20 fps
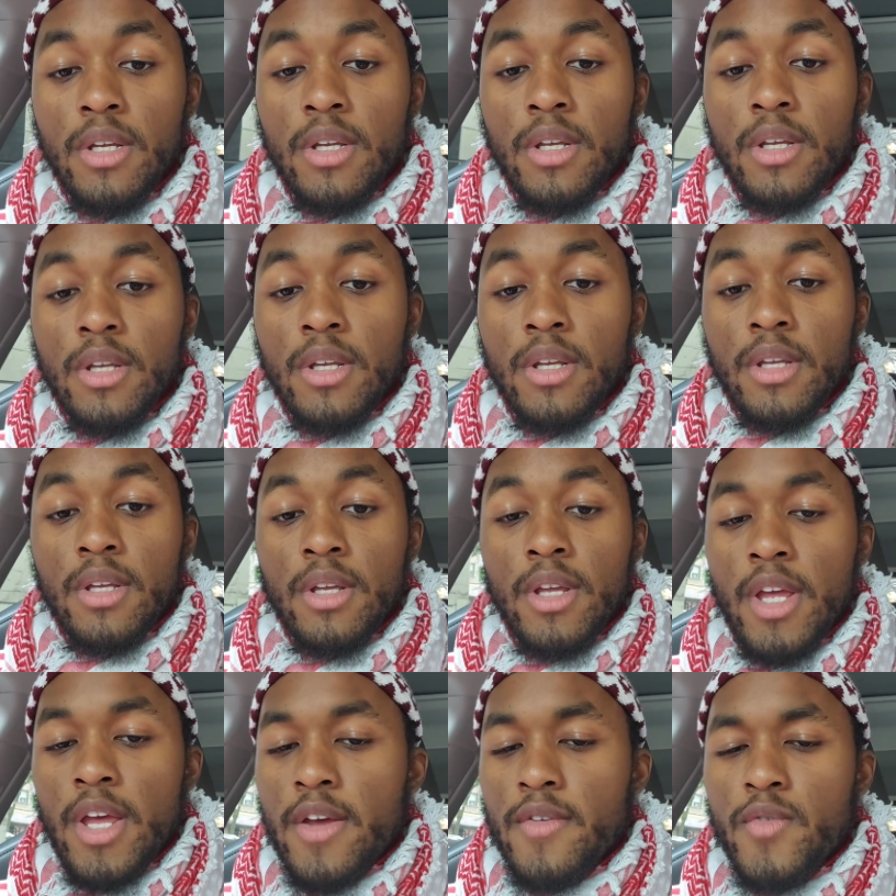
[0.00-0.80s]

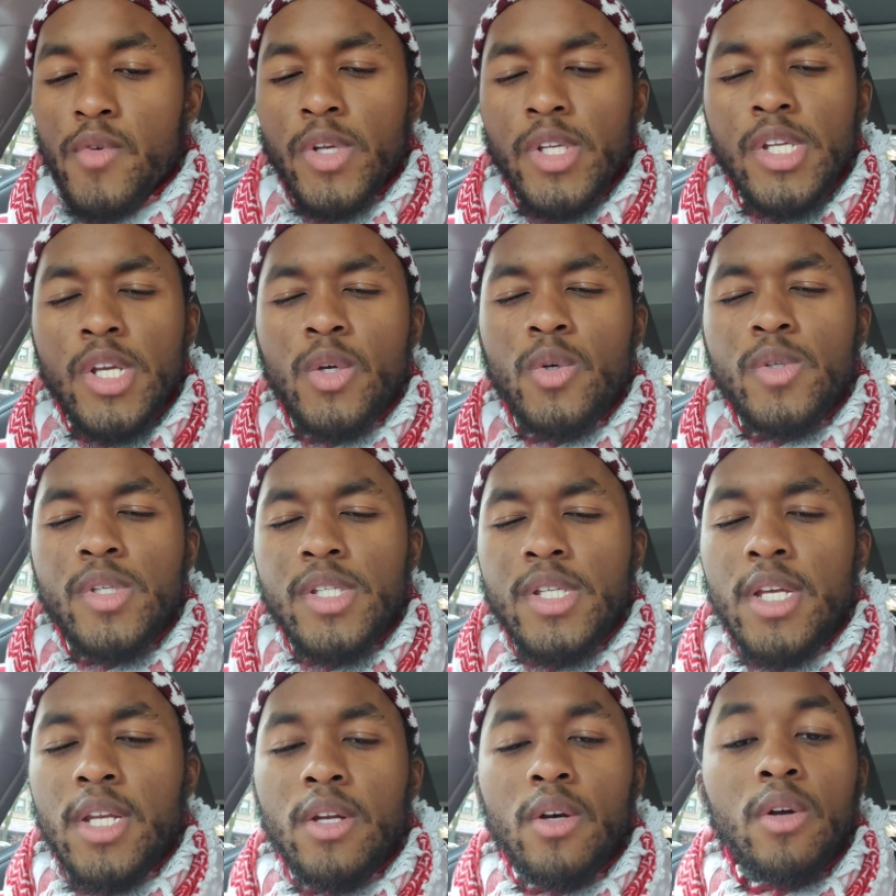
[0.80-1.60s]
Every single city
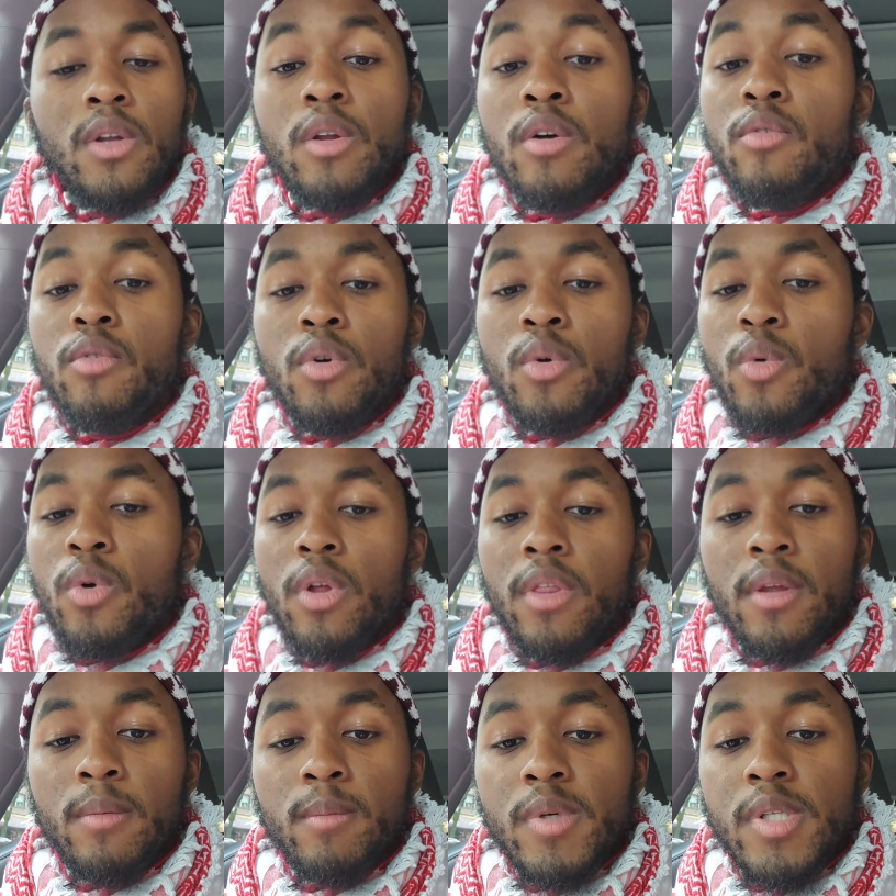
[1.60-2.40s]
all over the world, there
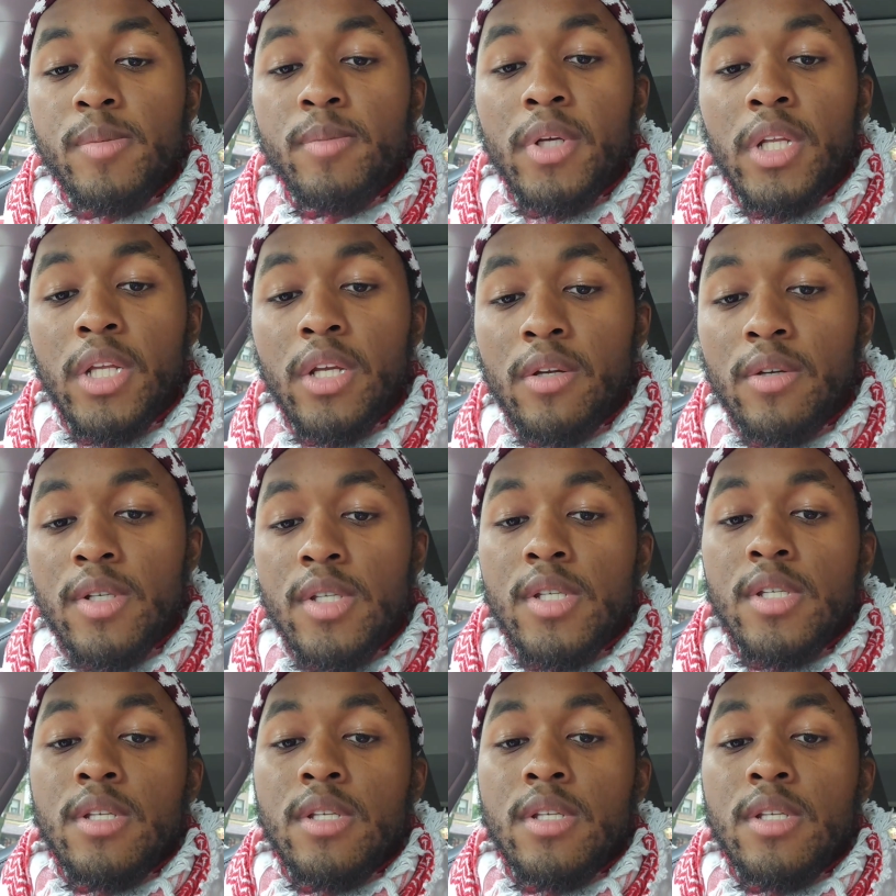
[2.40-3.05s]
must be leaders.